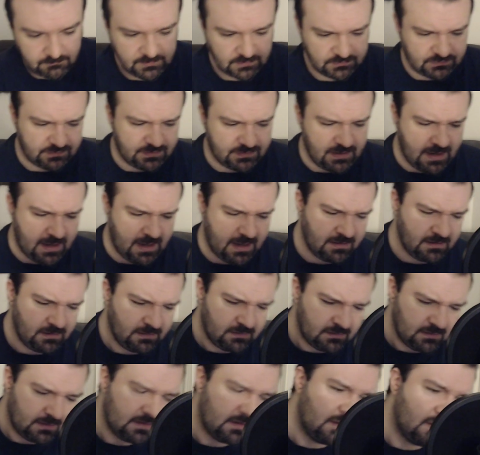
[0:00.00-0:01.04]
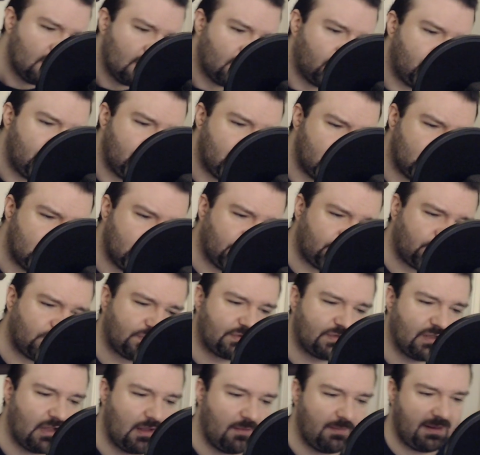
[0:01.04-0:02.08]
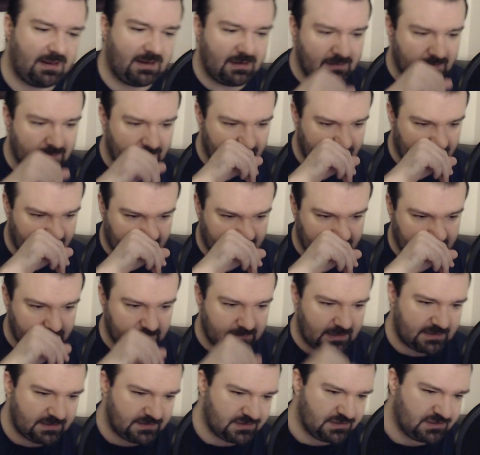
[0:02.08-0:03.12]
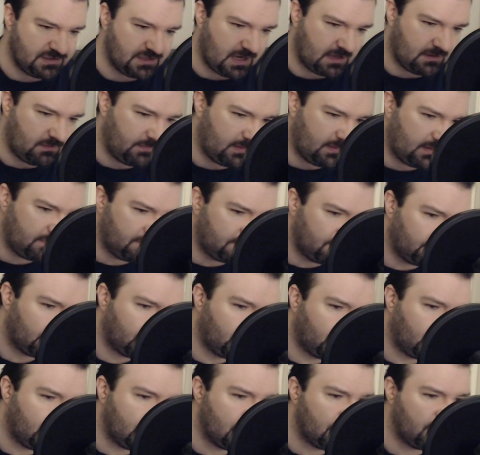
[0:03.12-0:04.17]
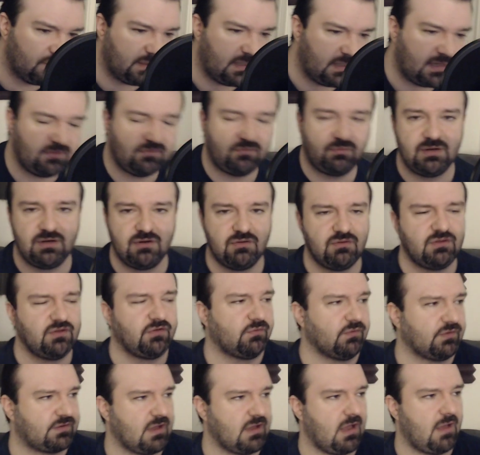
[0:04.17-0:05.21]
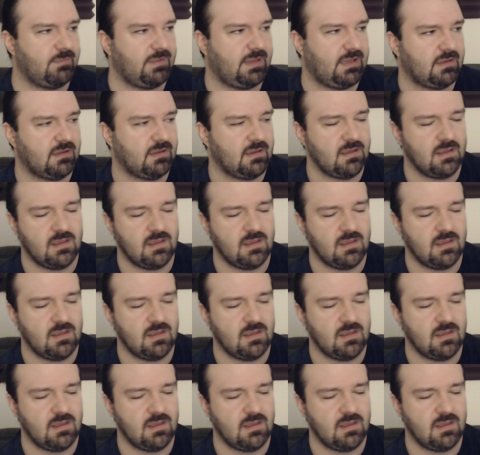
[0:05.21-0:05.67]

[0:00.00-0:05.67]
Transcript: So then, we knew this was coming, ladies and gentlemen. We knew this. We knew this was coming.